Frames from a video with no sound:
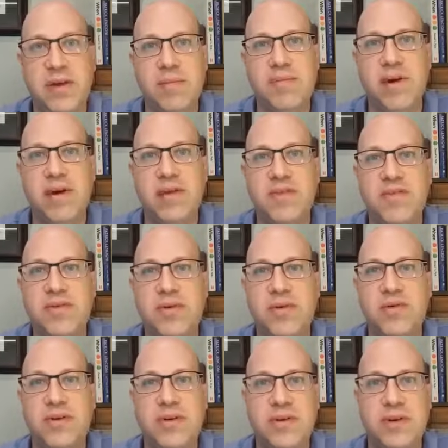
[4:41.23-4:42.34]
but
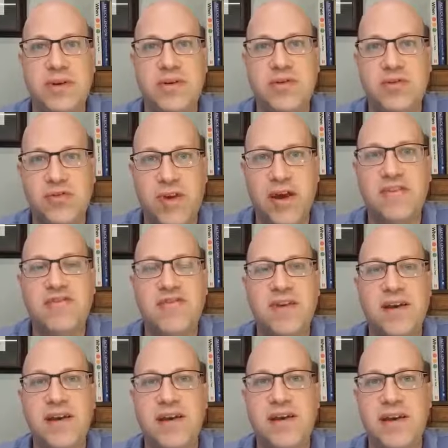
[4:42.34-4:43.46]
also try to
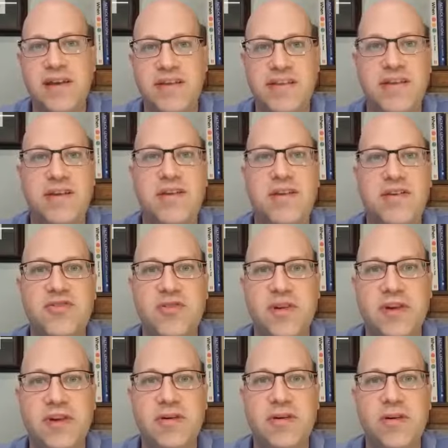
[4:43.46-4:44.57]
find a senior
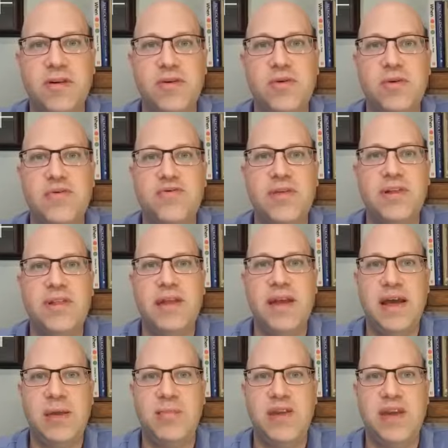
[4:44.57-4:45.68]
engineer who can really
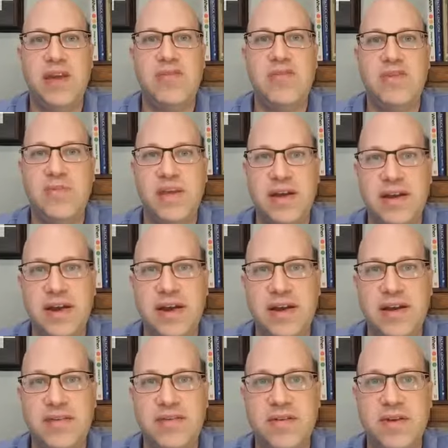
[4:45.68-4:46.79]
help give you some of that
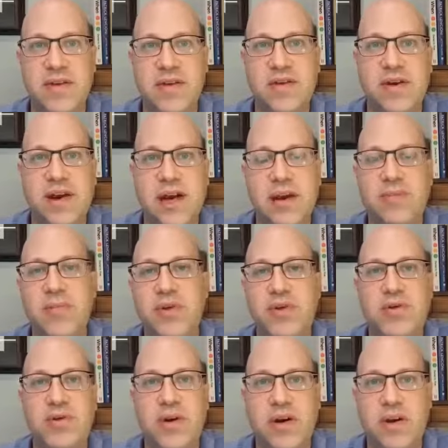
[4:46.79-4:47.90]
guidance, who can help
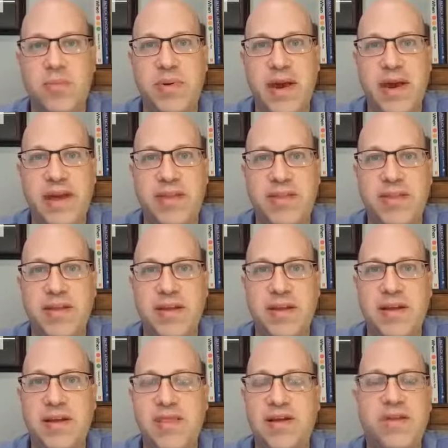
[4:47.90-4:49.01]
you on your path.
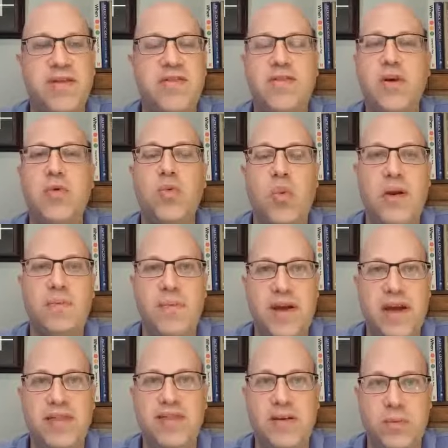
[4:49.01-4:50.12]
There is no one
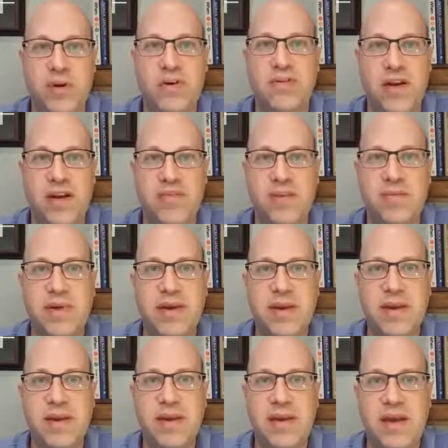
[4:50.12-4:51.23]
path that works for
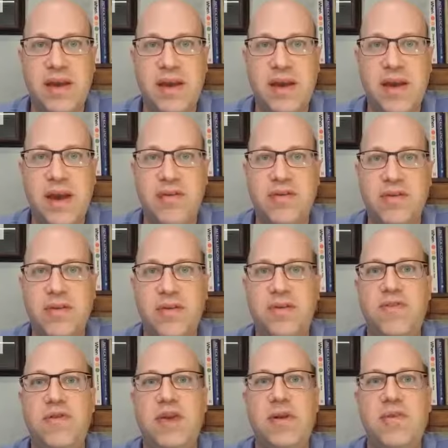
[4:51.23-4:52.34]
everybody. And so if you
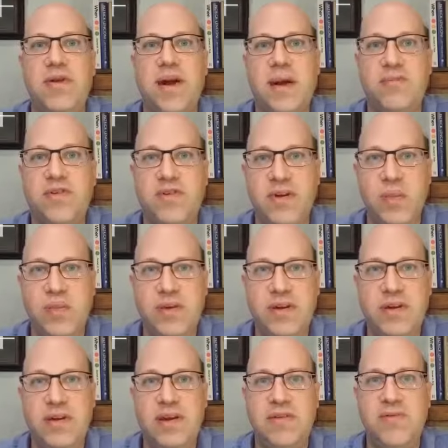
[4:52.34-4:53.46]
keep your options
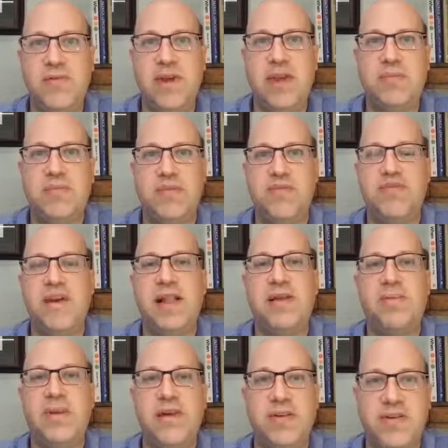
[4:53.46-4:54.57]
open, if you keep
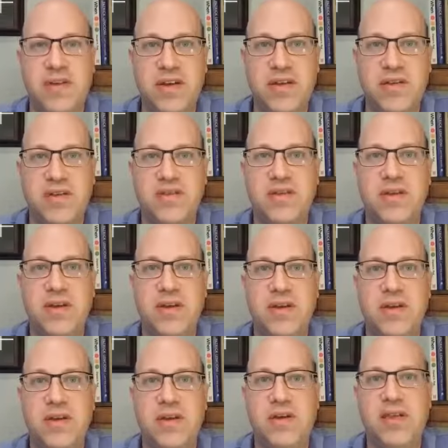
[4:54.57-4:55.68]
developing your skills,
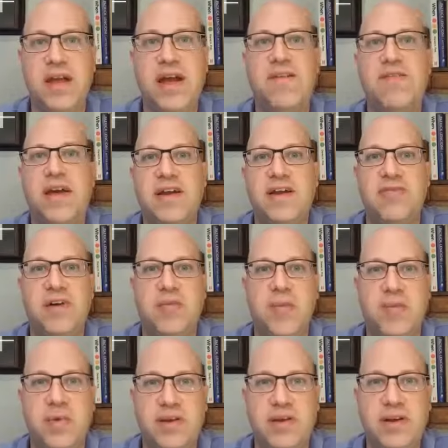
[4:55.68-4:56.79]
you'll have that career
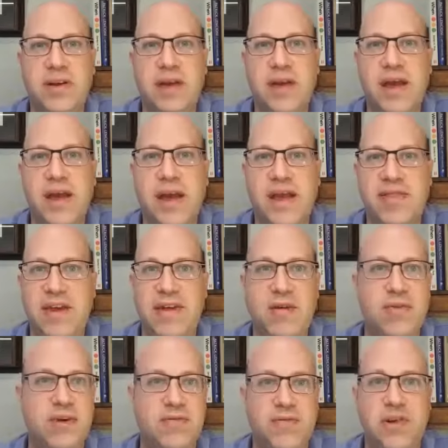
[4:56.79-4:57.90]
mobility, and then you
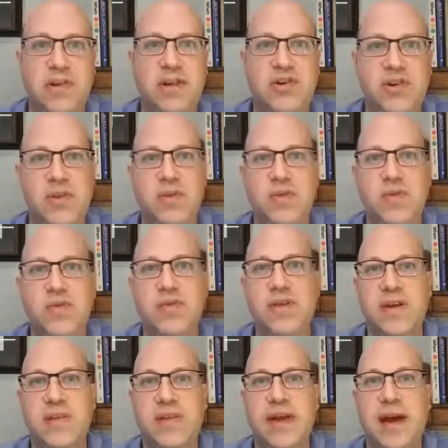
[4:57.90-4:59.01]
can really choose
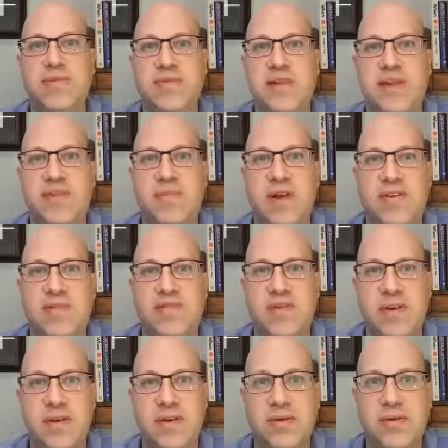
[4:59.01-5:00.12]
the option that's best for
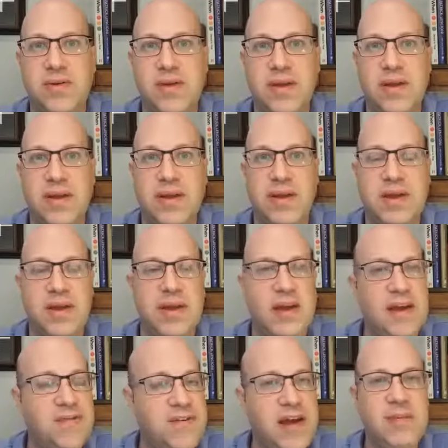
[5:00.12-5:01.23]
you.
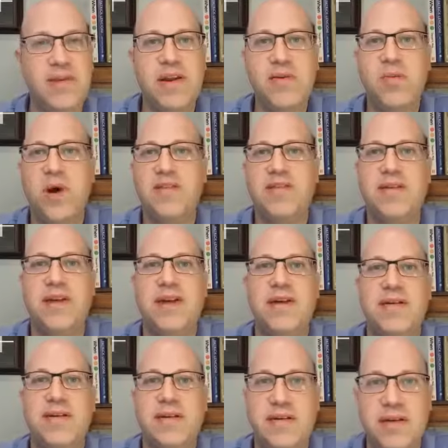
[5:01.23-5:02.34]
If anybody wants to
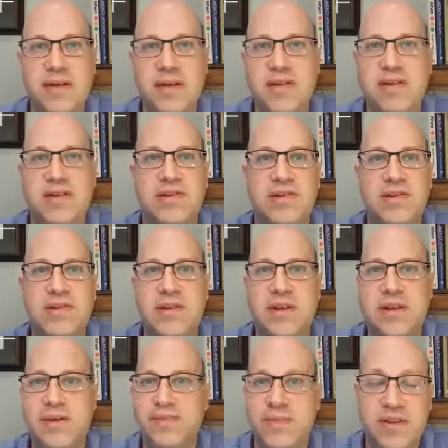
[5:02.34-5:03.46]
hear
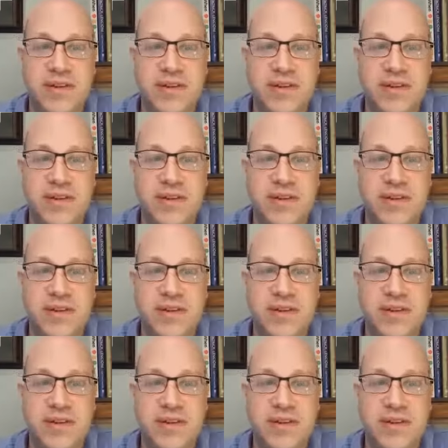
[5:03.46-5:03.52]
additional